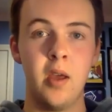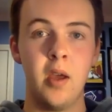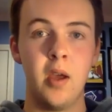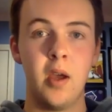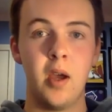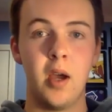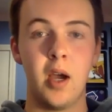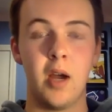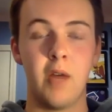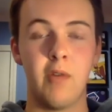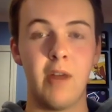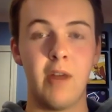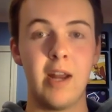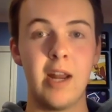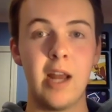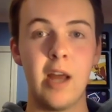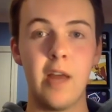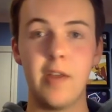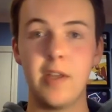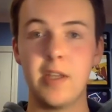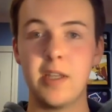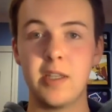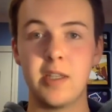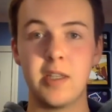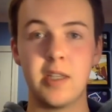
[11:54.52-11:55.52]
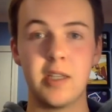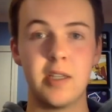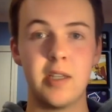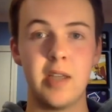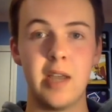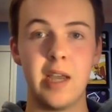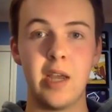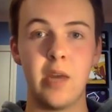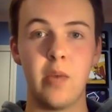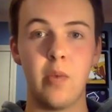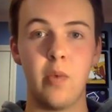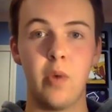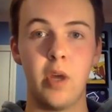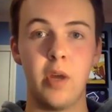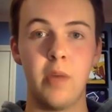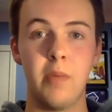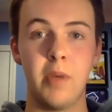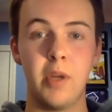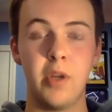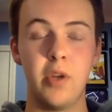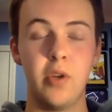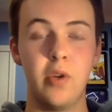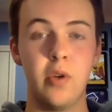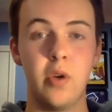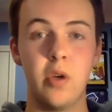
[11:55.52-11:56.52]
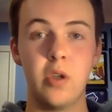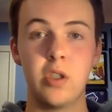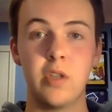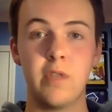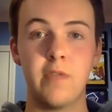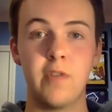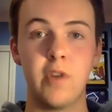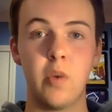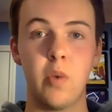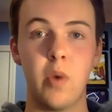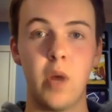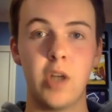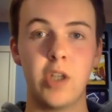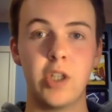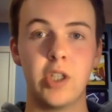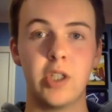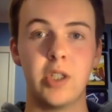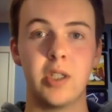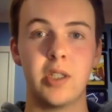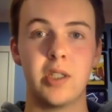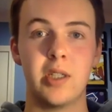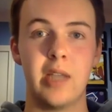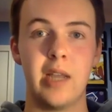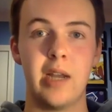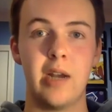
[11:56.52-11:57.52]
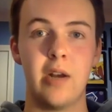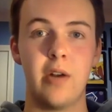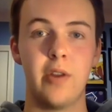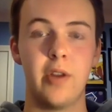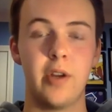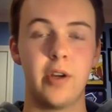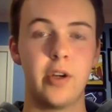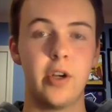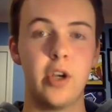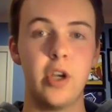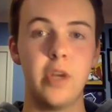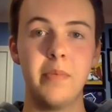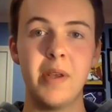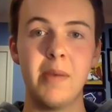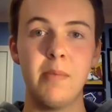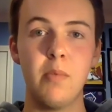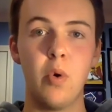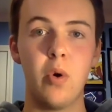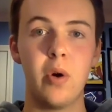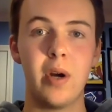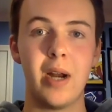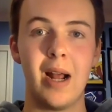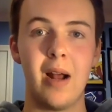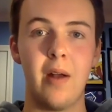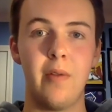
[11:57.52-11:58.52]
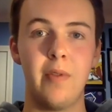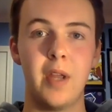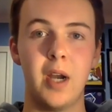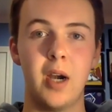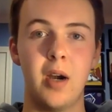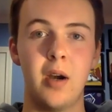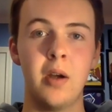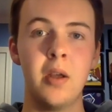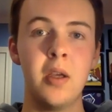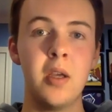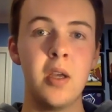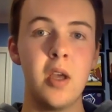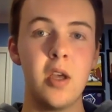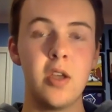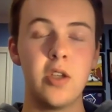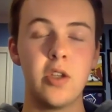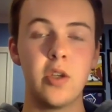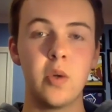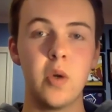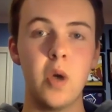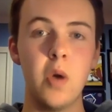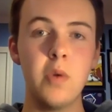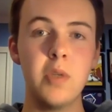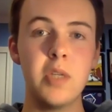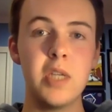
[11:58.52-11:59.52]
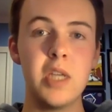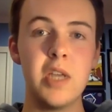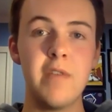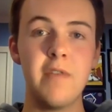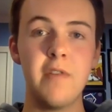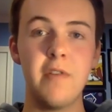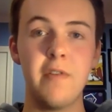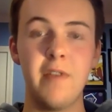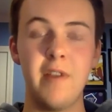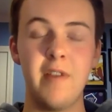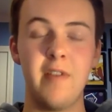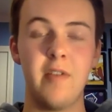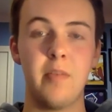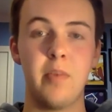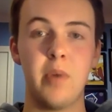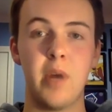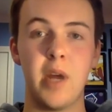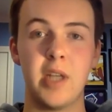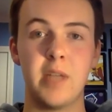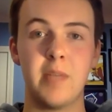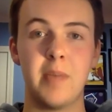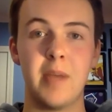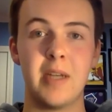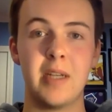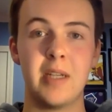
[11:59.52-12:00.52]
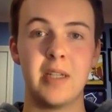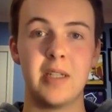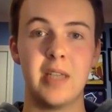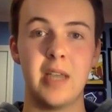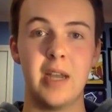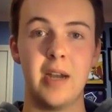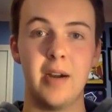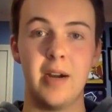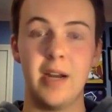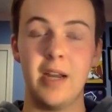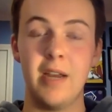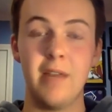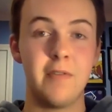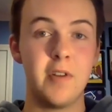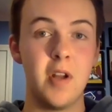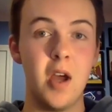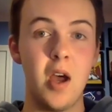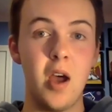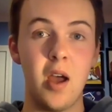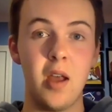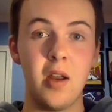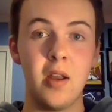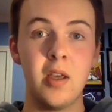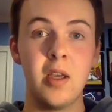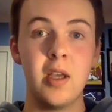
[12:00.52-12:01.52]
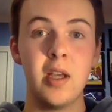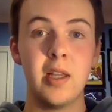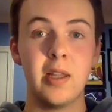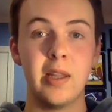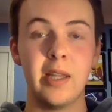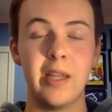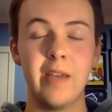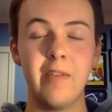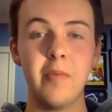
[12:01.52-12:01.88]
Right now, this is the second one, but who knows if you're watching this later, there could be more down there. So go see if your favorite prospect is there. If not, leave